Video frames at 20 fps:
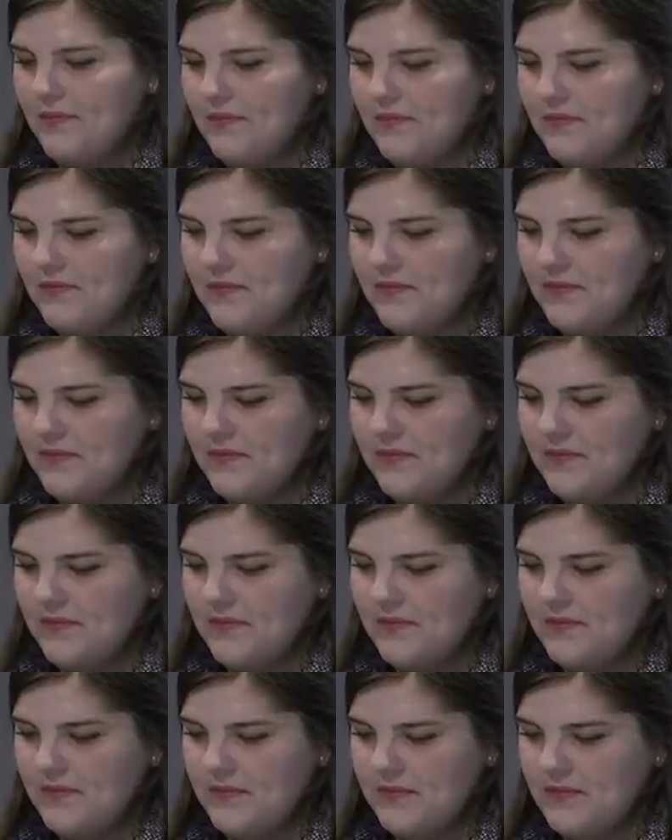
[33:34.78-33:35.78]

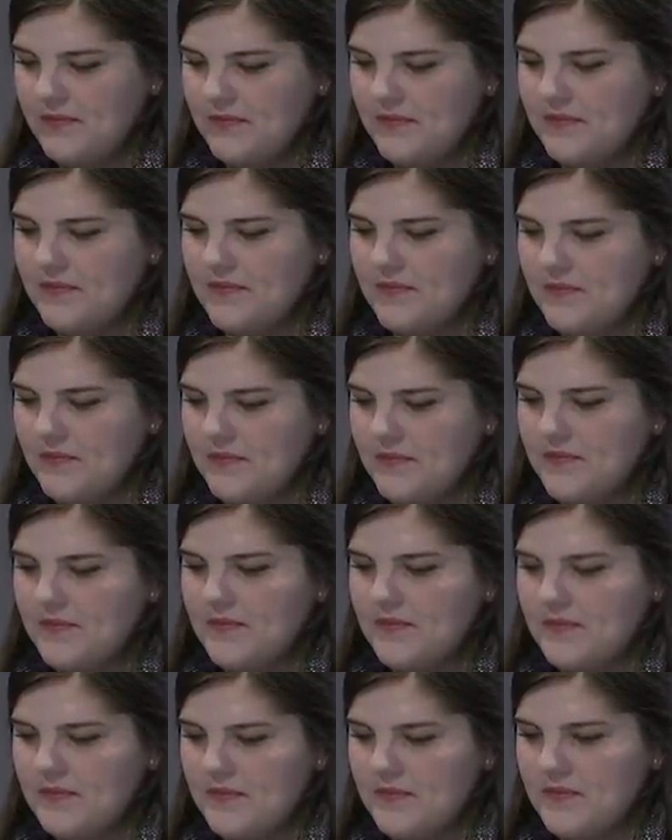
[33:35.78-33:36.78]

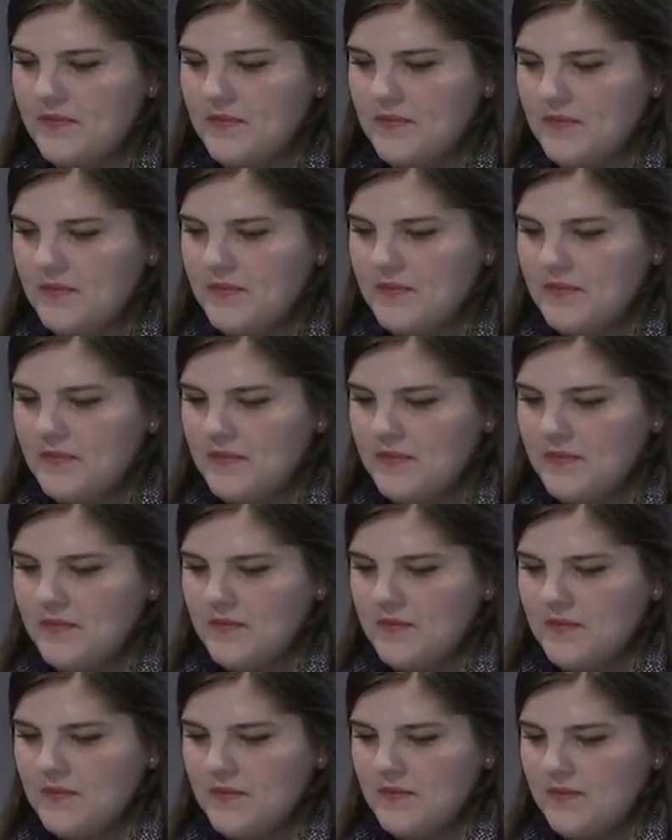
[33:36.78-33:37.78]

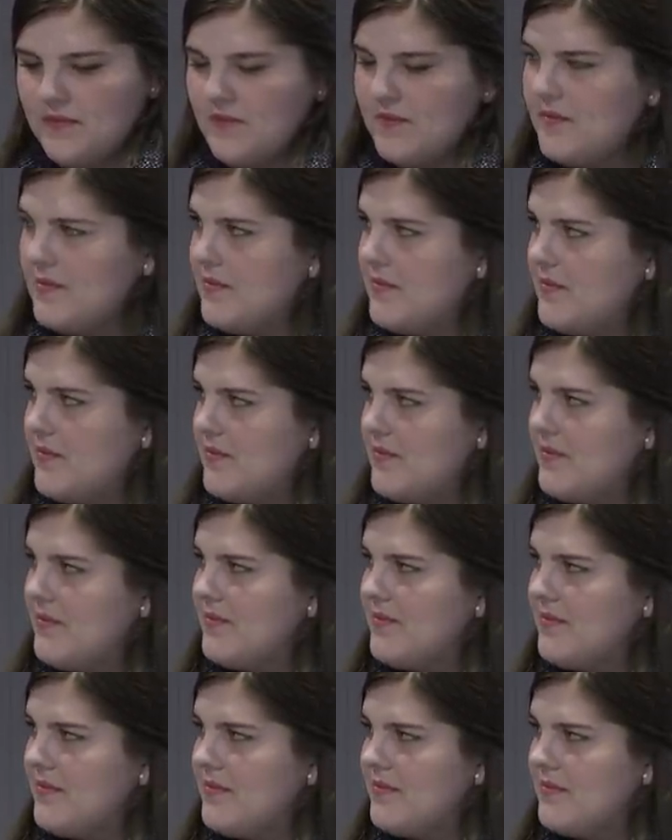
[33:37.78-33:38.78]

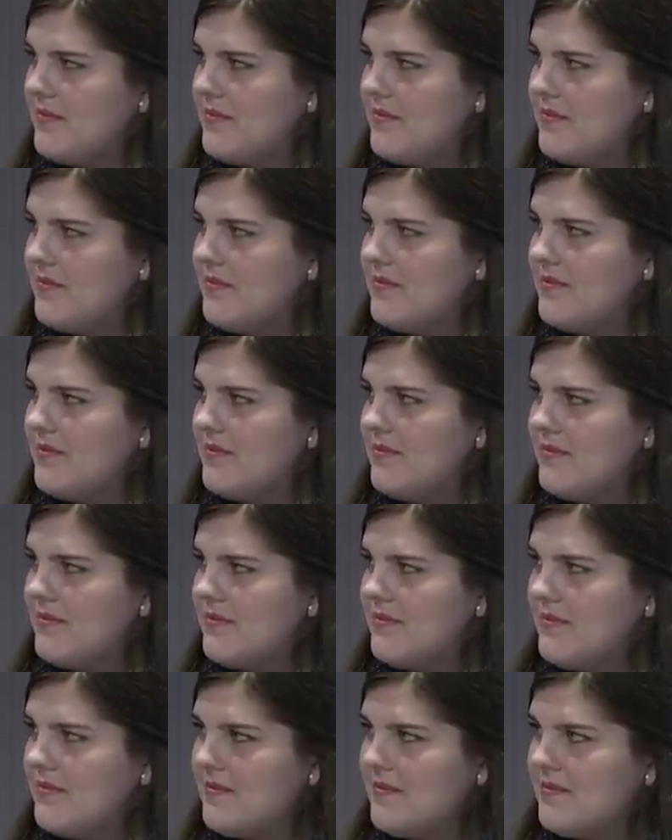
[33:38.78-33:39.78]

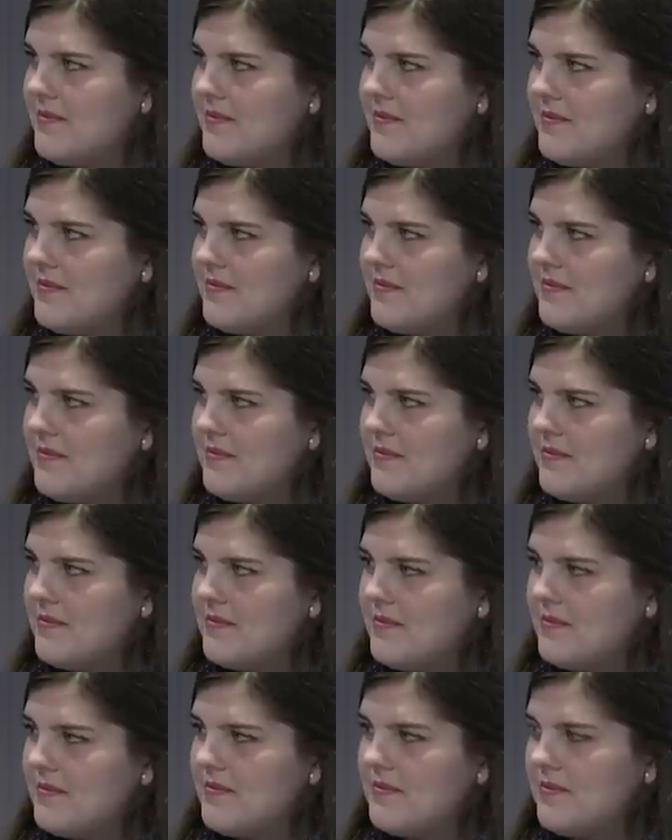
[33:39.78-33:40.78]

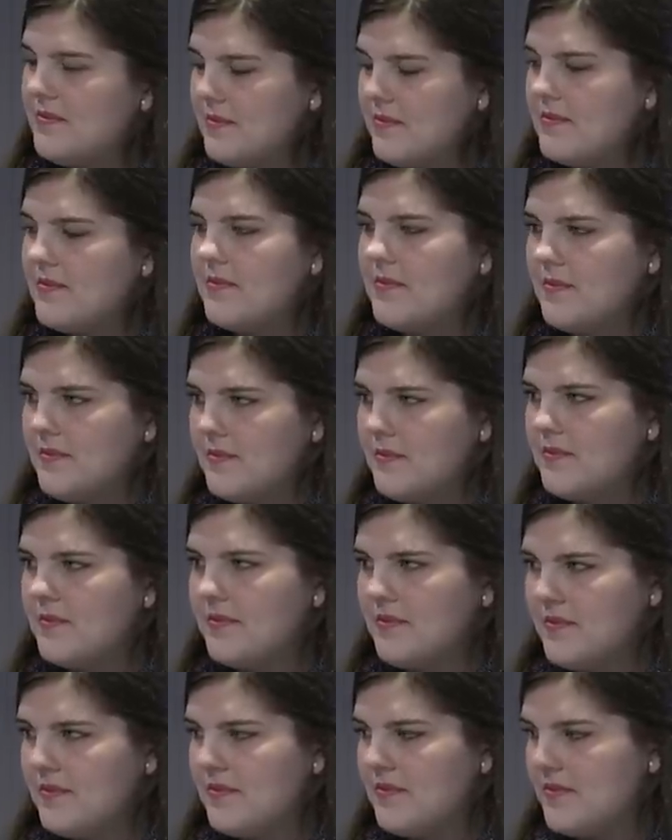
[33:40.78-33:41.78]

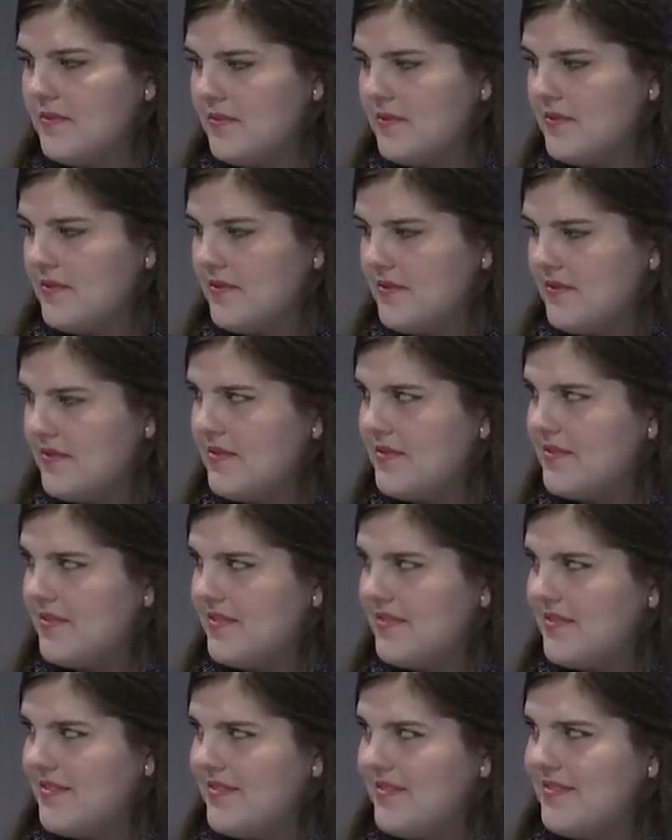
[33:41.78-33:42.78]
(not speaking)